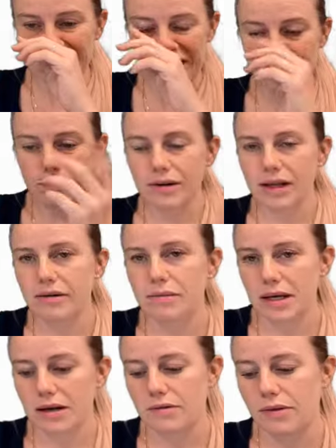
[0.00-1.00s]
Well, that would be
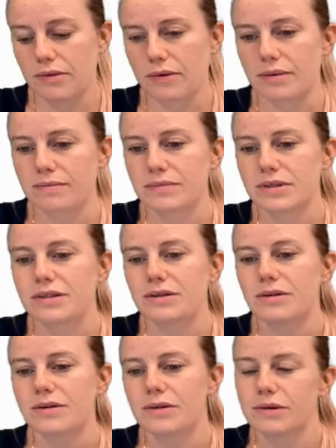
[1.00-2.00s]
angle 3.
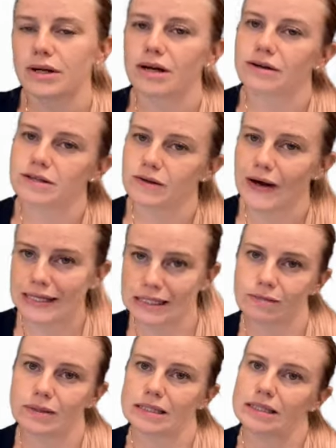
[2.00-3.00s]
So 3 also has to be
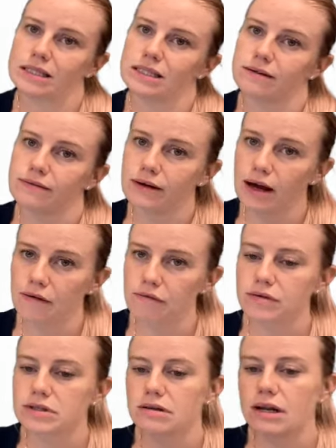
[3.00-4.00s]
65.
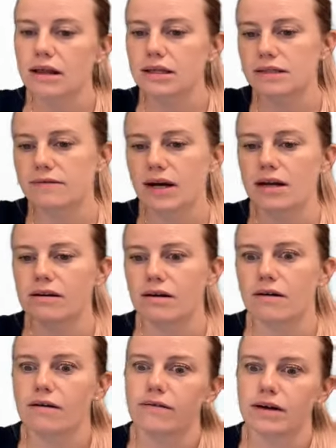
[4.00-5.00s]
So now let's find
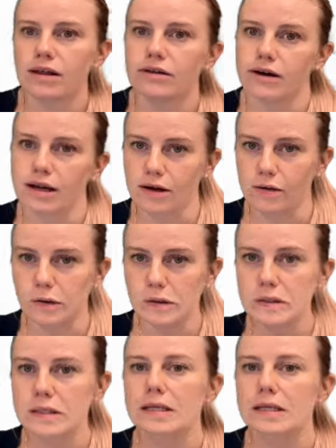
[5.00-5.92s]
all the other angles.